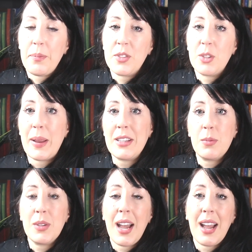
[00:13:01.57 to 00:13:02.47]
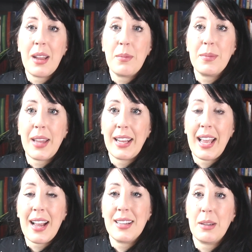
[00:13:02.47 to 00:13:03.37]
spend some time
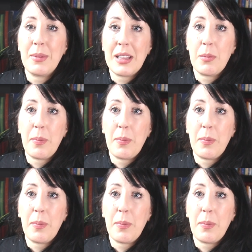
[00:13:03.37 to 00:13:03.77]
getting academically